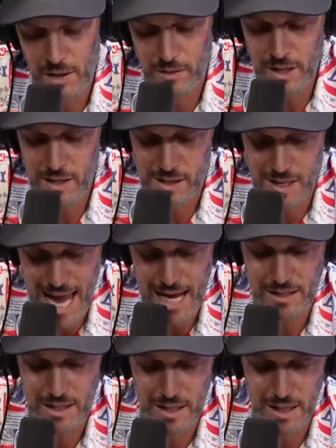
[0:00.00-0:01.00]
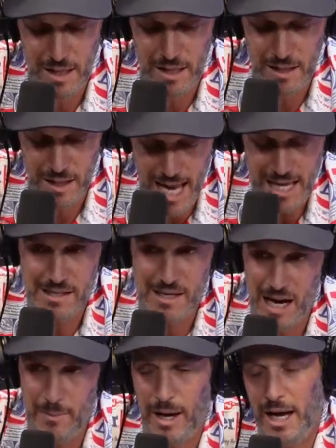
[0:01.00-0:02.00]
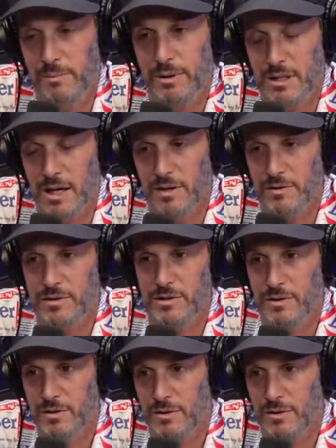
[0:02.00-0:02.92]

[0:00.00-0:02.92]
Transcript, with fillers: know the exact last time I had McDonald's.